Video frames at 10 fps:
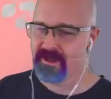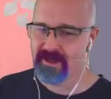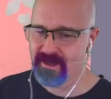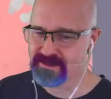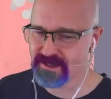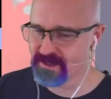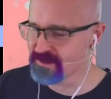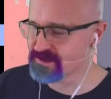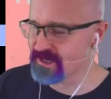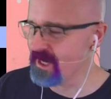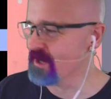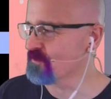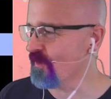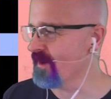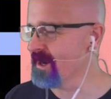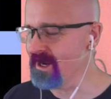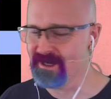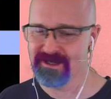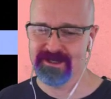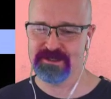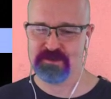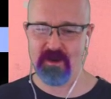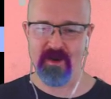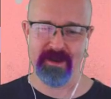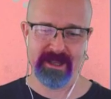it's a little seed, Rory. It's growing.